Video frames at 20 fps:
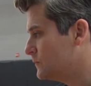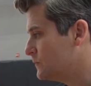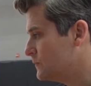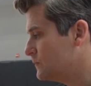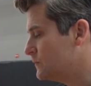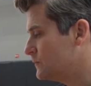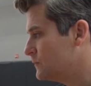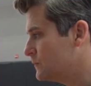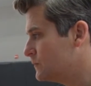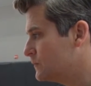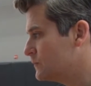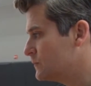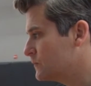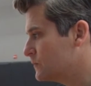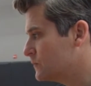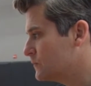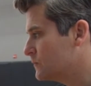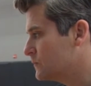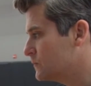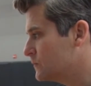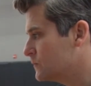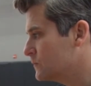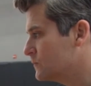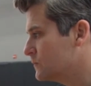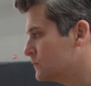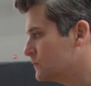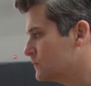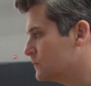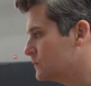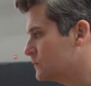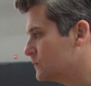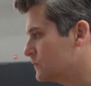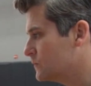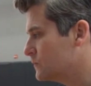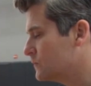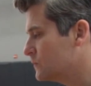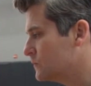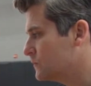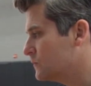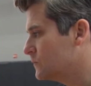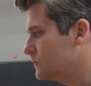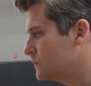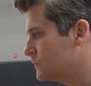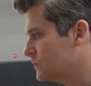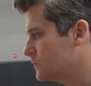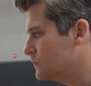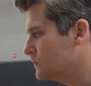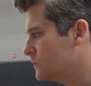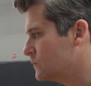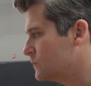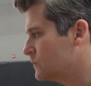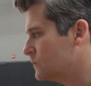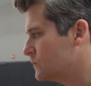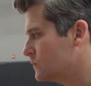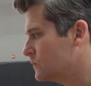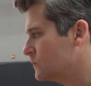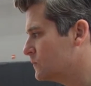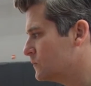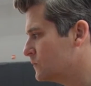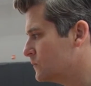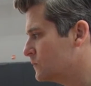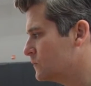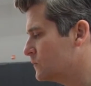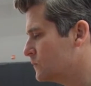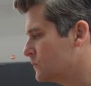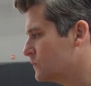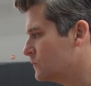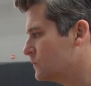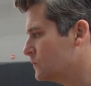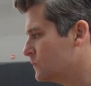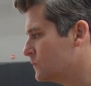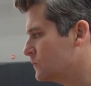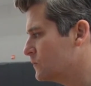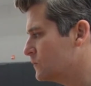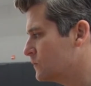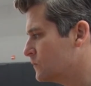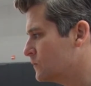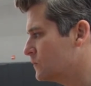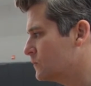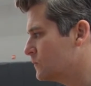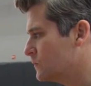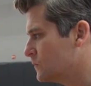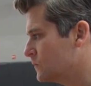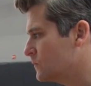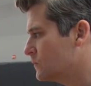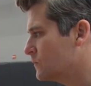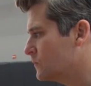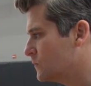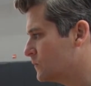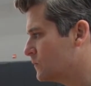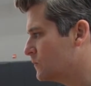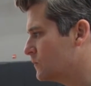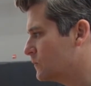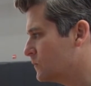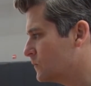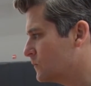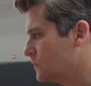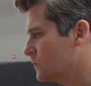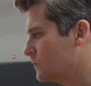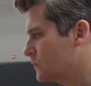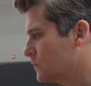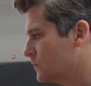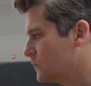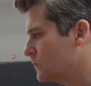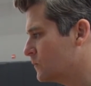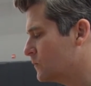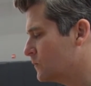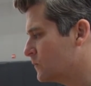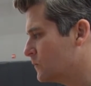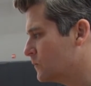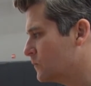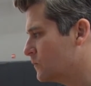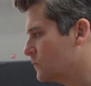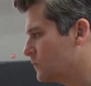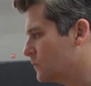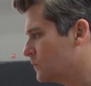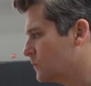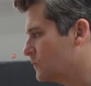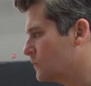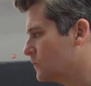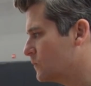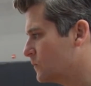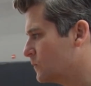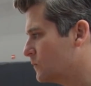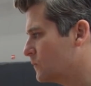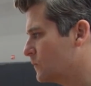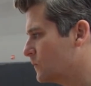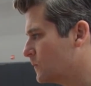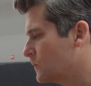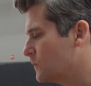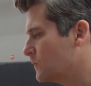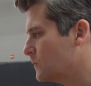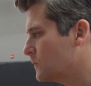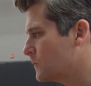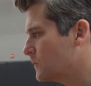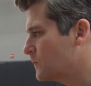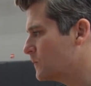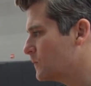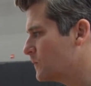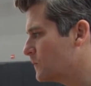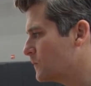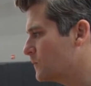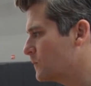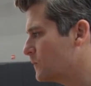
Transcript: This person isn't speaking.